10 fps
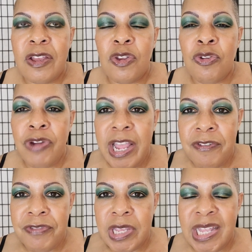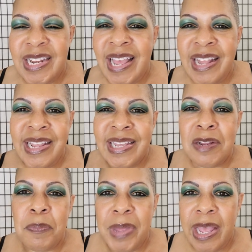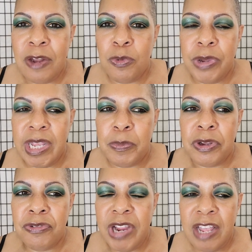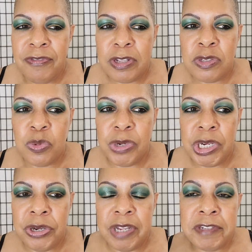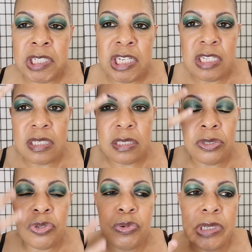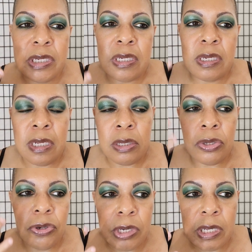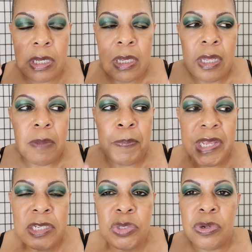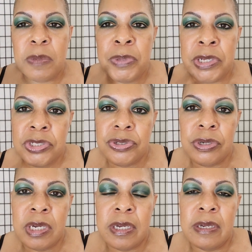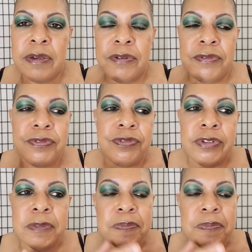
graphic and not like in a bad way, but graphic to where if she's doing a look based on a picture of